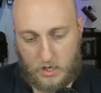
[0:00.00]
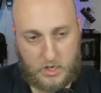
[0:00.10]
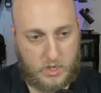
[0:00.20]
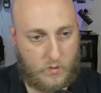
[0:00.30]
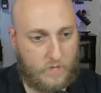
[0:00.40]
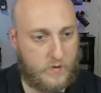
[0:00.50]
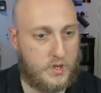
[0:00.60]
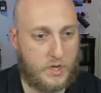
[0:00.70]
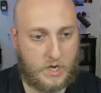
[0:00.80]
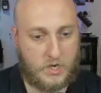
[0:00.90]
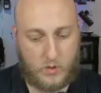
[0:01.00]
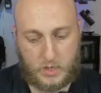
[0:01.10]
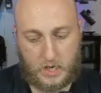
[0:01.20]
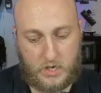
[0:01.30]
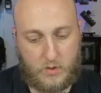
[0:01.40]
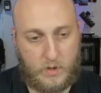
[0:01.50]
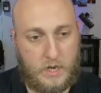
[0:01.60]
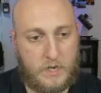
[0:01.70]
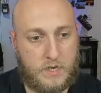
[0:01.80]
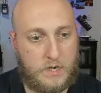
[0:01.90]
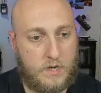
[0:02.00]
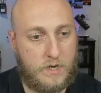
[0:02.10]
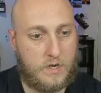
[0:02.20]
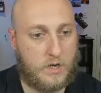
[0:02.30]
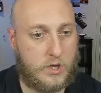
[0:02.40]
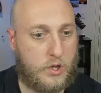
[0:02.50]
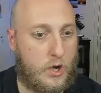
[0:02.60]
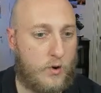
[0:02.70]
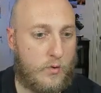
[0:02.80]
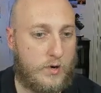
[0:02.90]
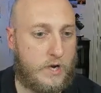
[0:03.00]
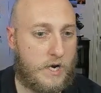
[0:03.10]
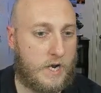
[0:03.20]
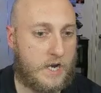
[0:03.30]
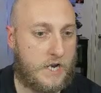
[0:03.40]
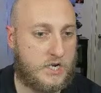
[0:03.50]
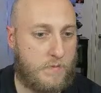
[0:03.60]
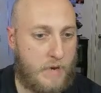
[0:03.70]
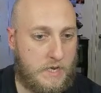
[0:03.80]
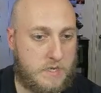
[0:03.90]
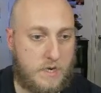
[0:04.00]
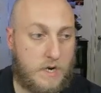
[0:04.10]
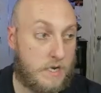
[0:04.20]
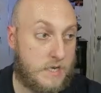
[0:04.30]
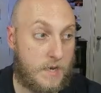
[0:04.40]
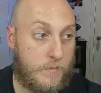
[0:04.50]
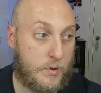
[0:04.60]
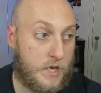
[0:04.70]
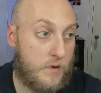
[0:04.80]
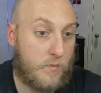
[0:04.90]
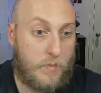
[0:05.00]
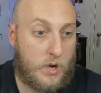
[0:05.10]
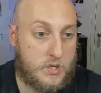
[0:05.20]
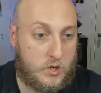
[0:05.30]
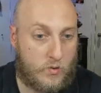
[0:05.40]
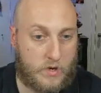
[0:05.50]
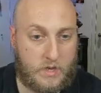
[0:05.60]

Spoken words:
So the first thing I could do is I could do git clone, and I can actually paste in an example git repository.